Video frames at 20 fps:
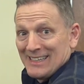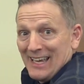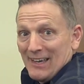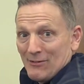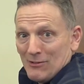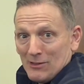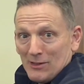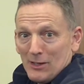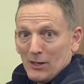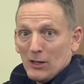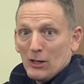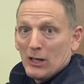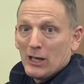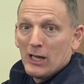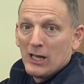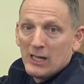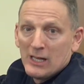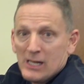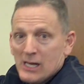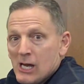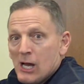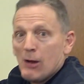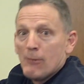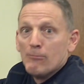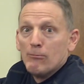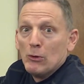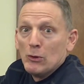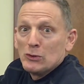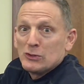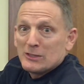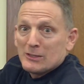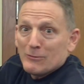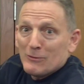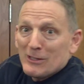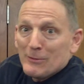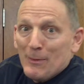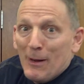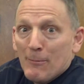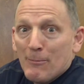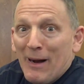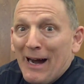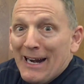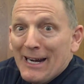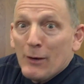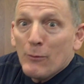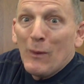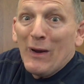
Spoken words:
gave it a little boost with my body